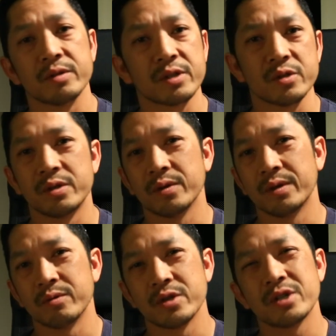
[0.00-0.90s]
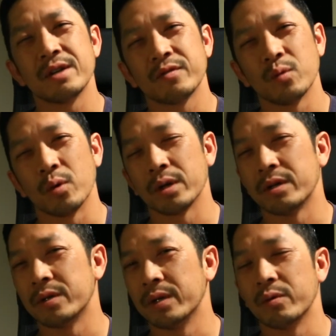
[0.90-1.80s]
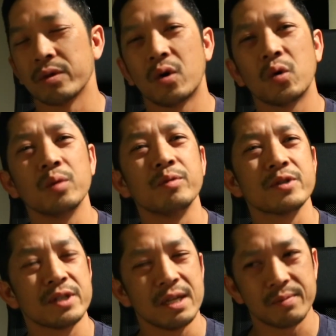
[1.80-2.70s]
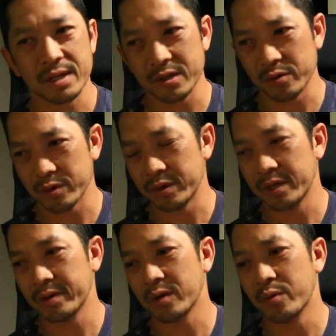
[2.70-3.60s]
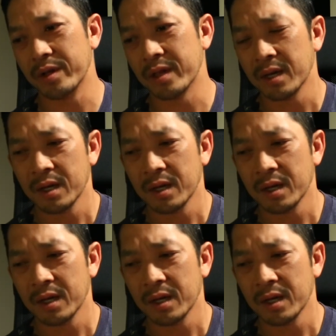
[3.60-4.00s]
because you're dealing with shift work, you're dealing with horrible sleep schedules, you're dealing with